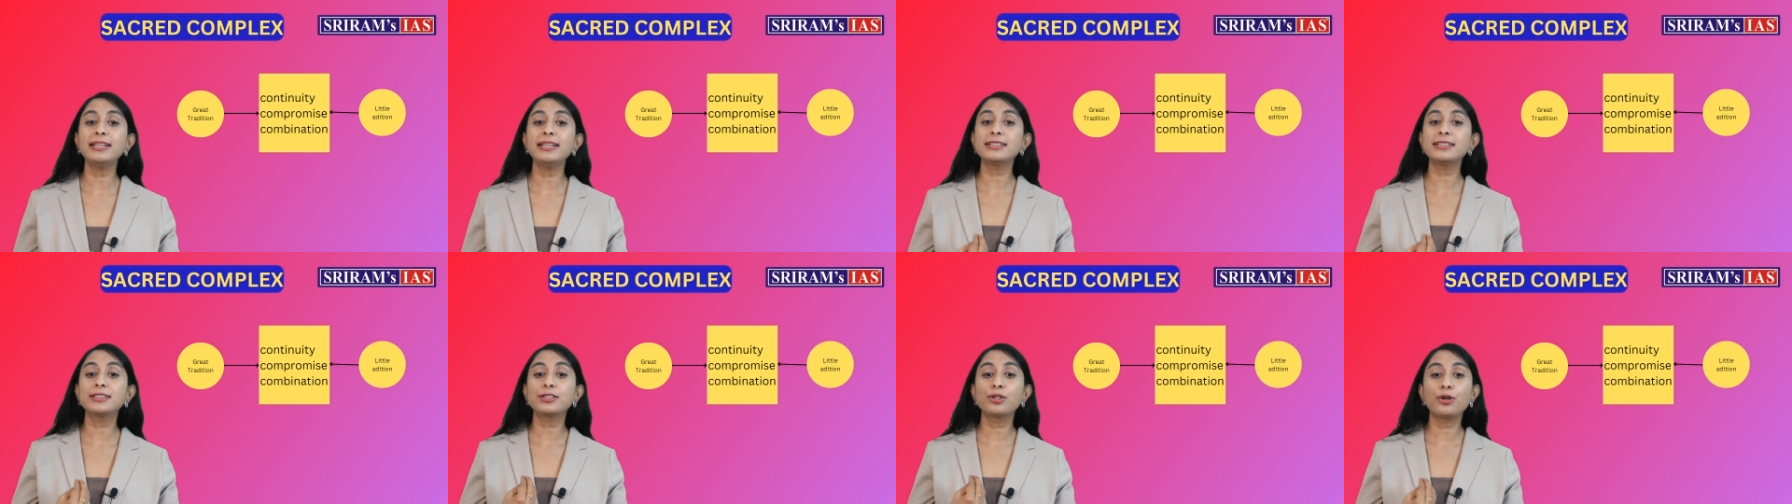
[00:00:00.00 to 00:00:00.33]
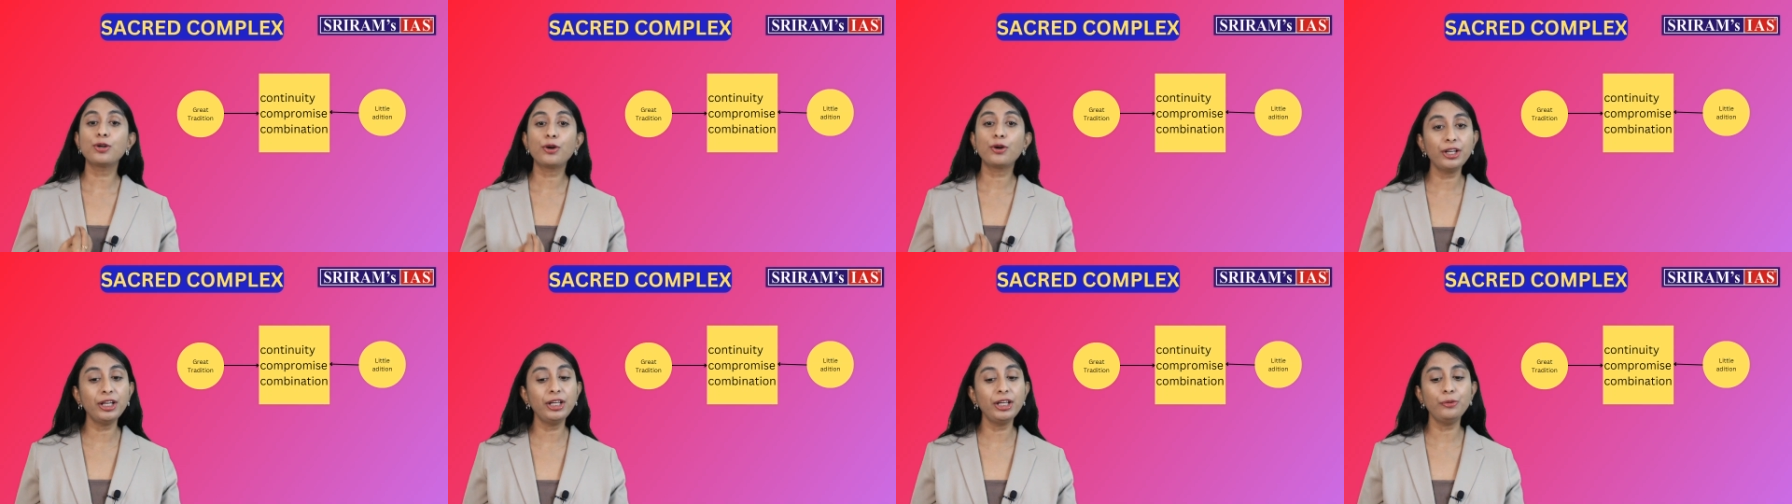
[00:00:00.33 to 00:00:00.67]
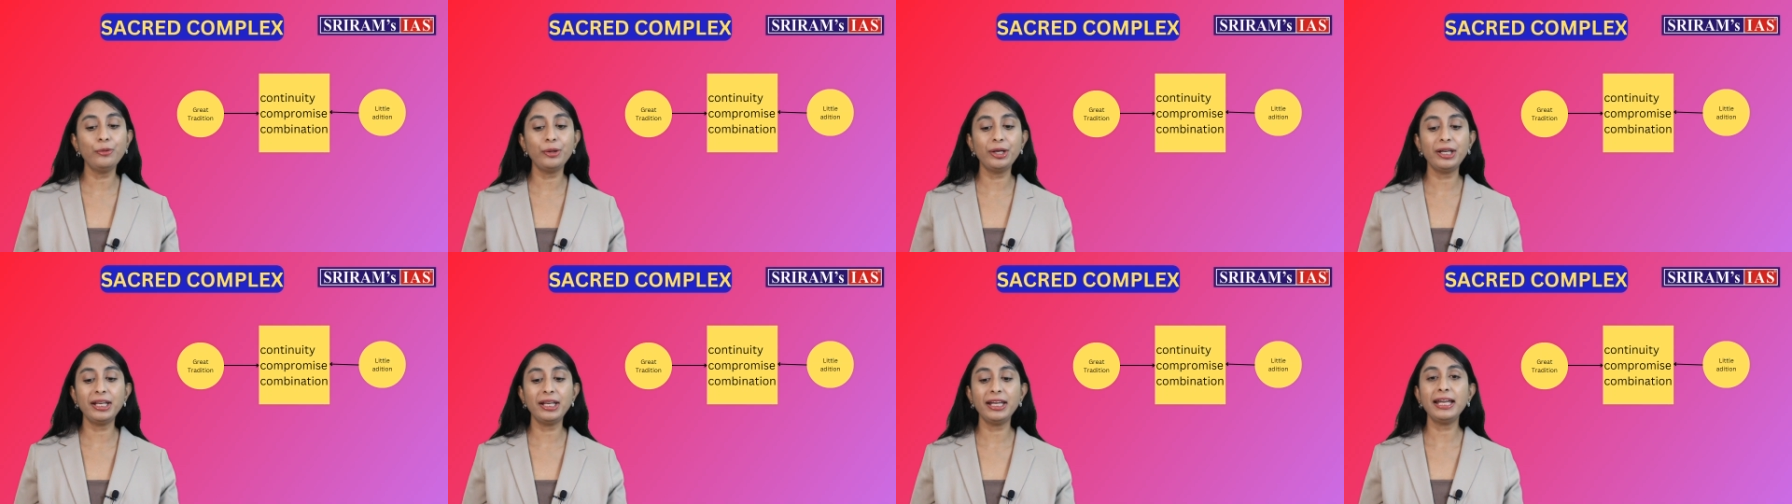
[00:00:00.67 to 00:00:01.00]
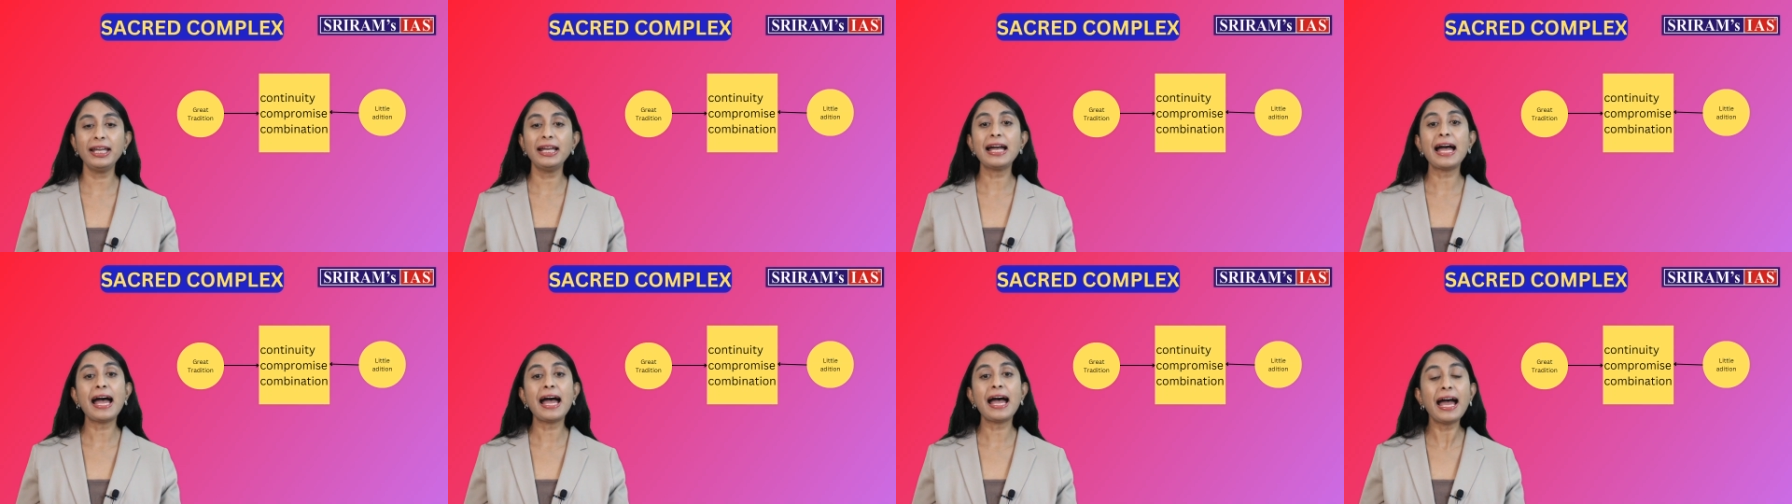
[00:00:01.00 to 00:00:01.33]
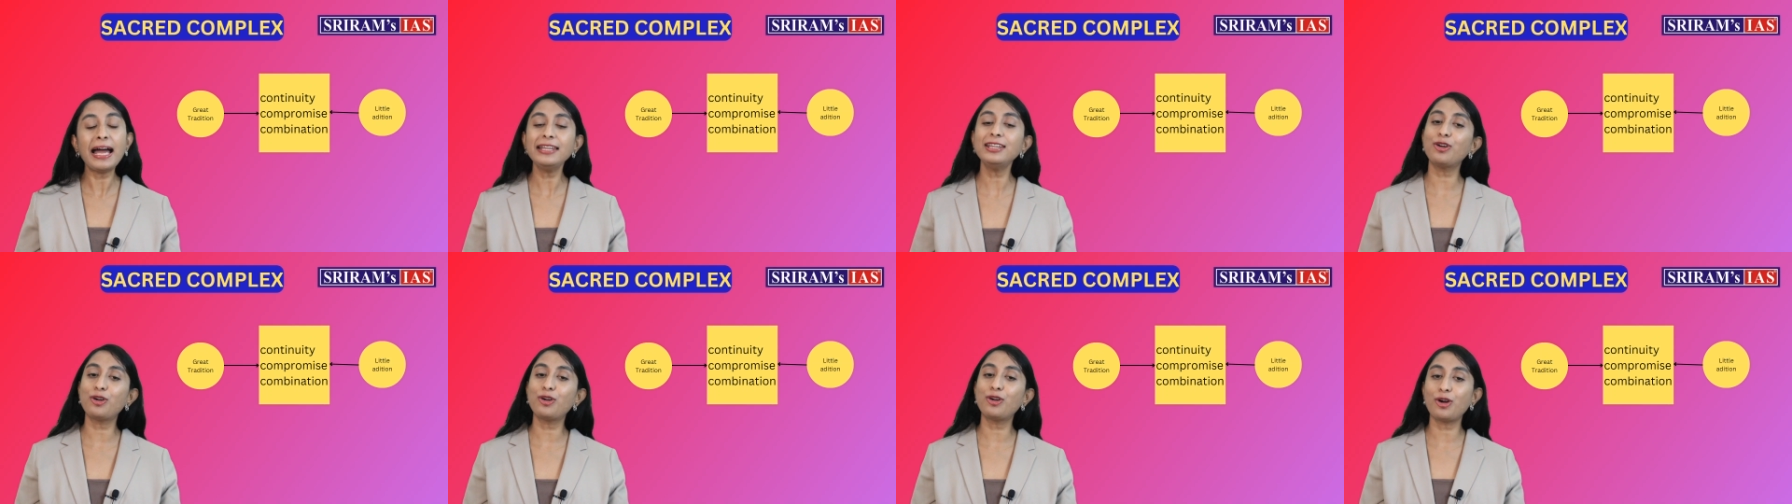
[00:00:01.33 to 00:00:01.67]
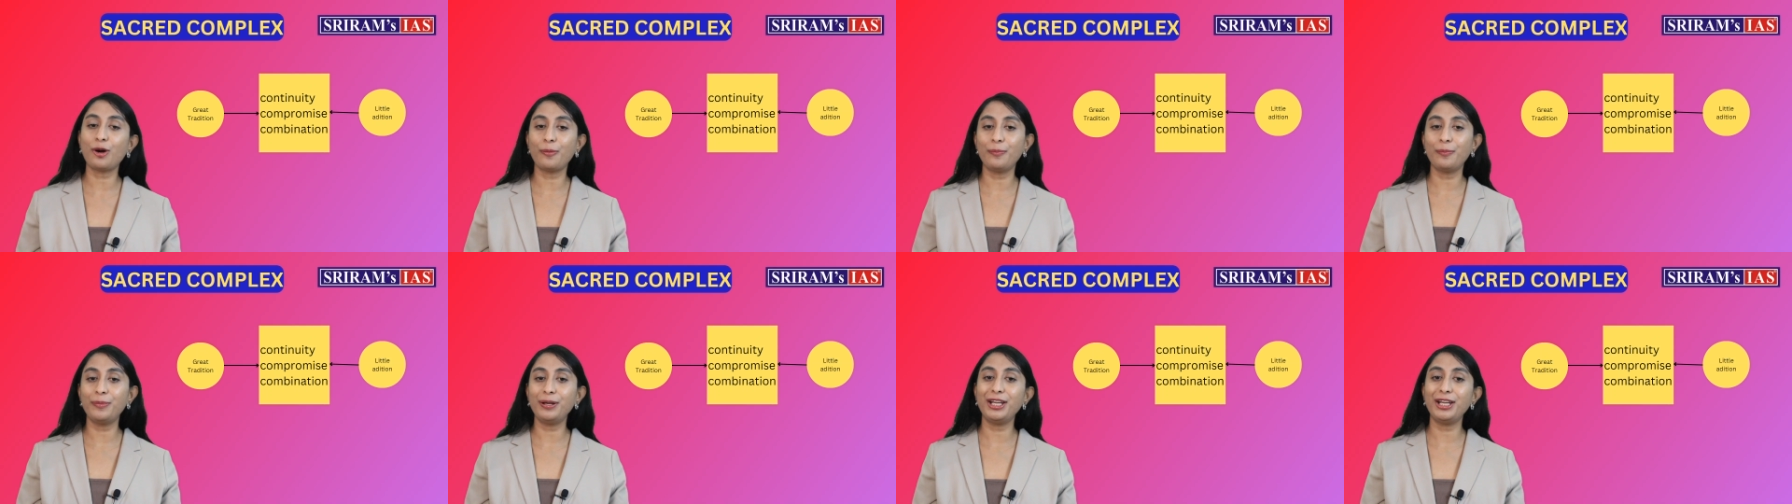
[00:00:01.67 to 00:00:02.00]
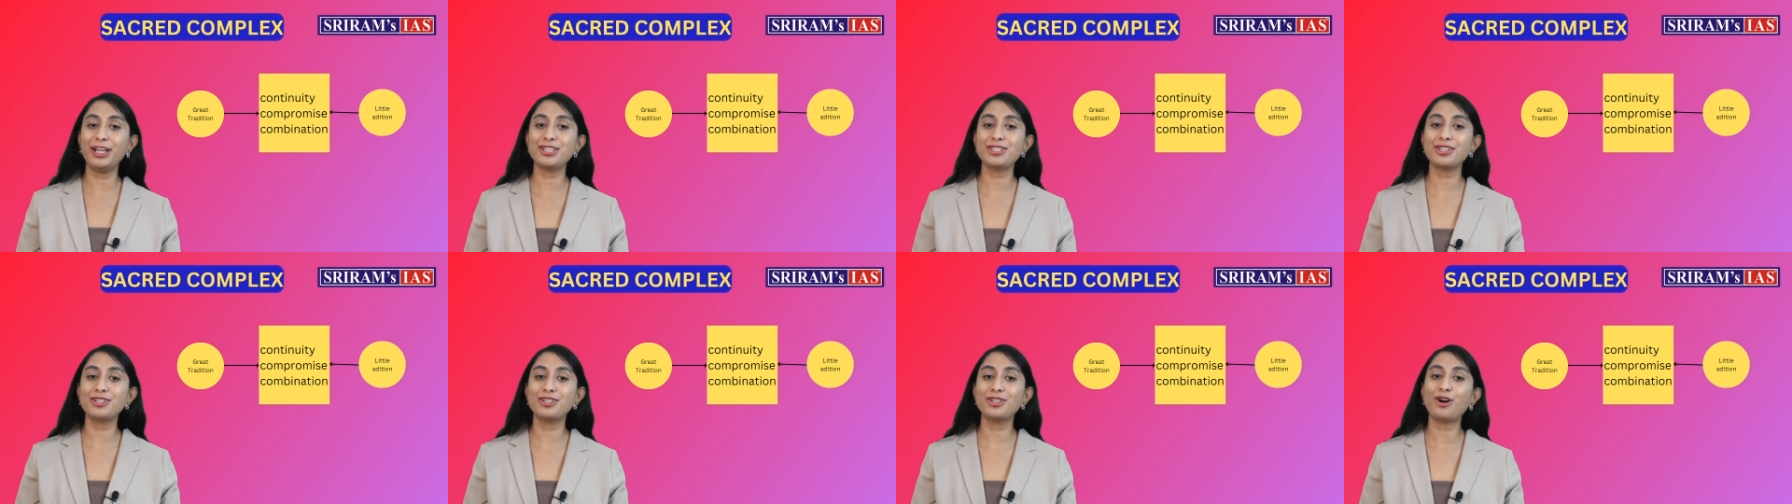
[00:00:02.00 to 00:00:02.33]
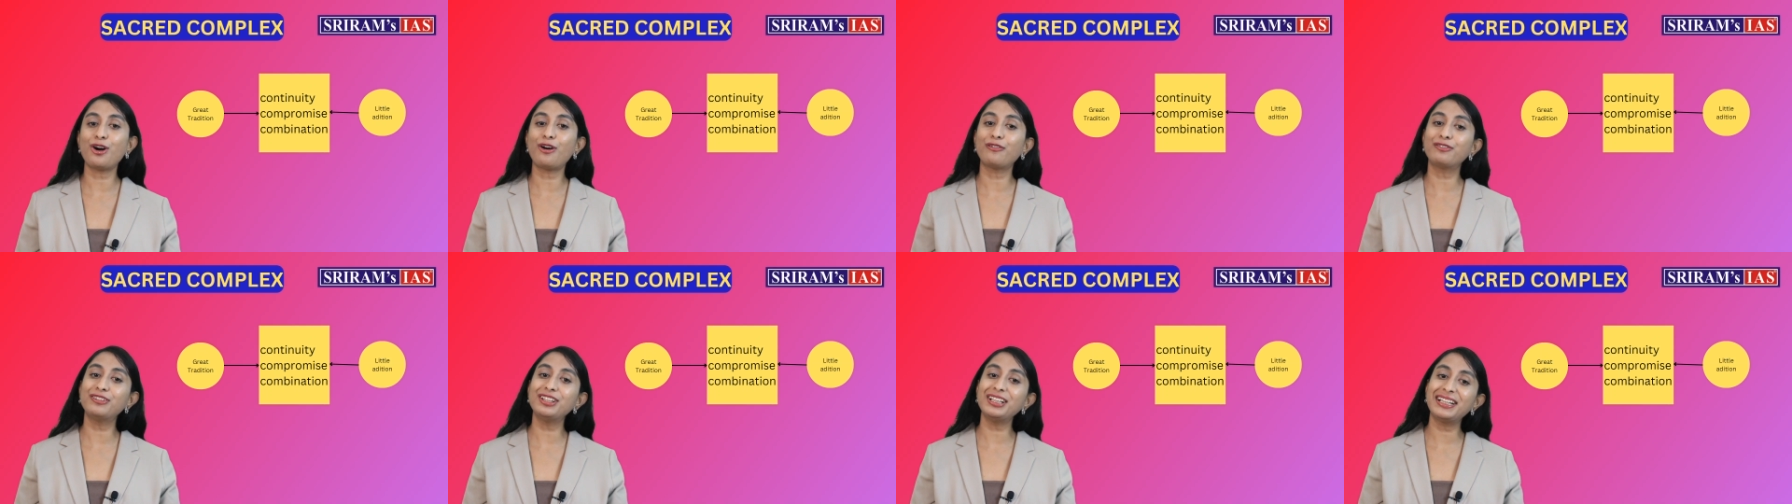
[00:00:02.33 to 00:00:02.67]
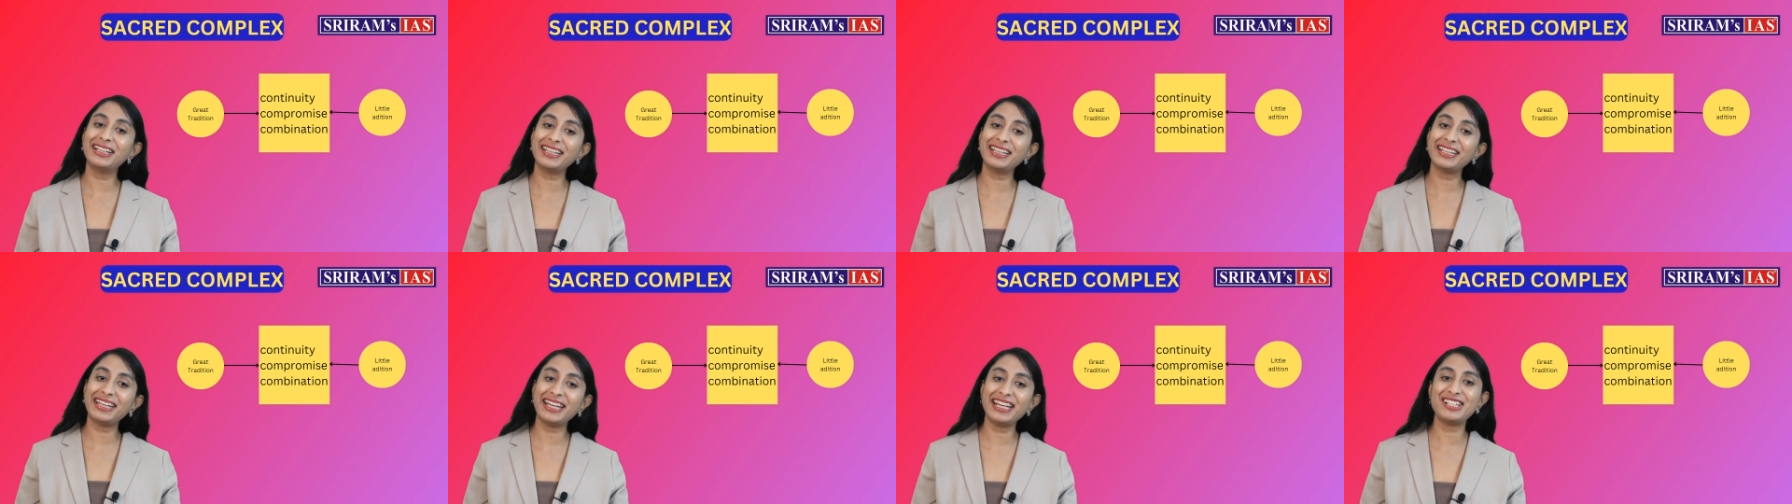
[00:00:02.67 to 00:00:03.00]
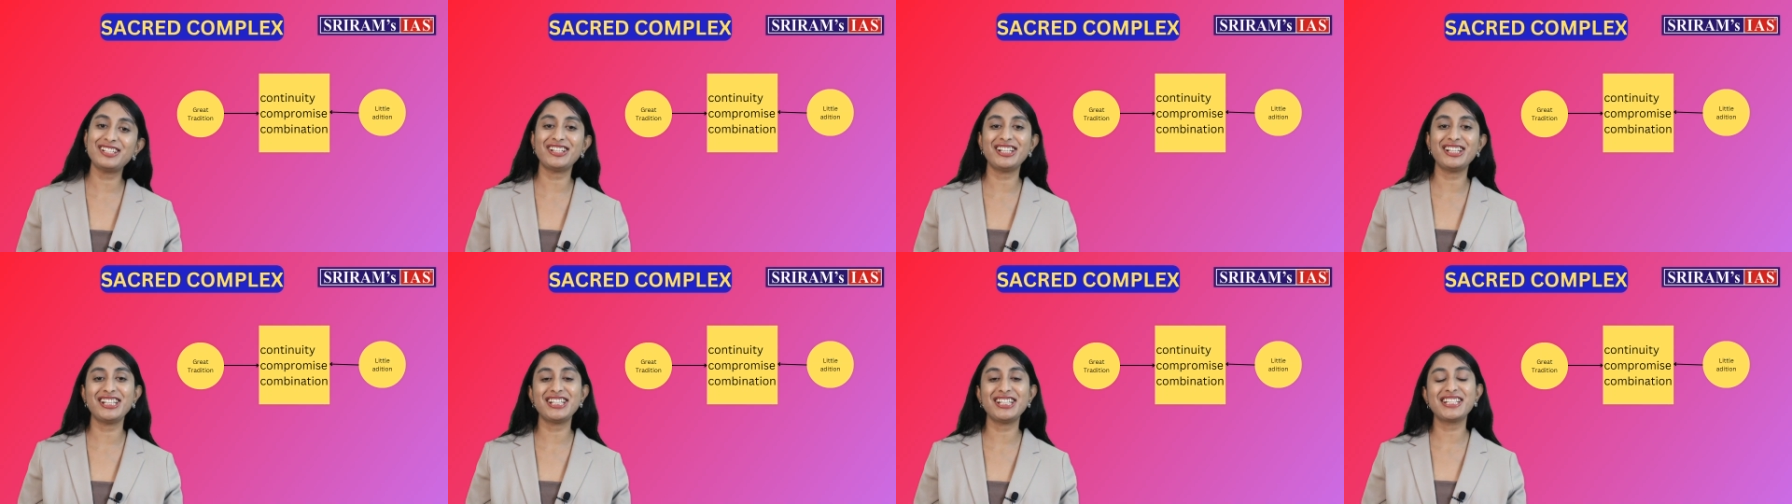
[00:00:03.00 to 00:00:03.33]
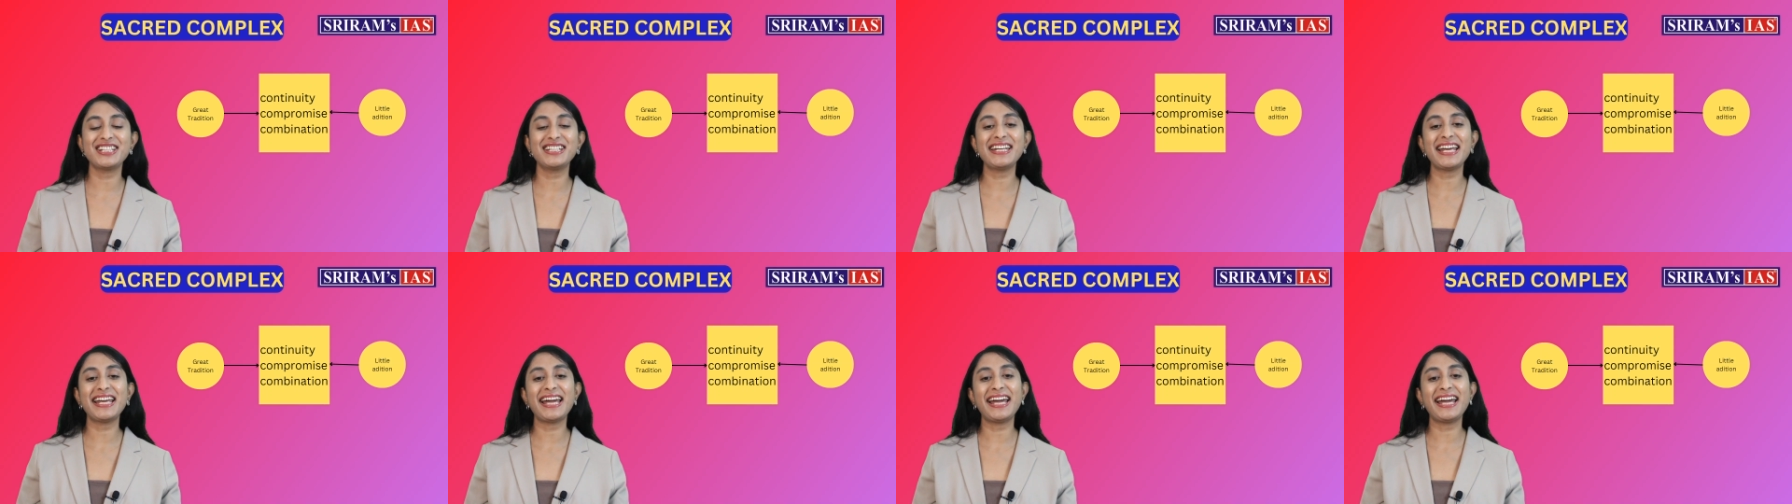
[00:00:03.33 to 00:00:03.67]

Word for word: continuity and the combination of the great tradition and